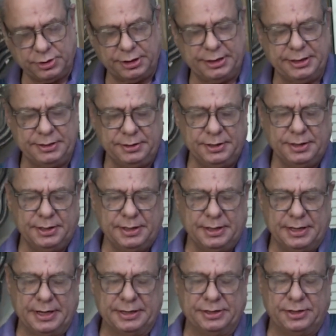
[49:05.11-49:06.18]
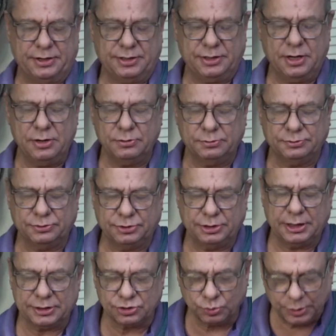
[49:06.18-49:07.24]
it in, and there you go. You
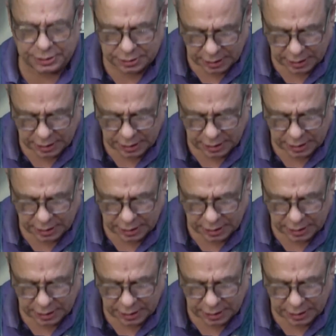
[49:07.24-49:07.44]
got sweet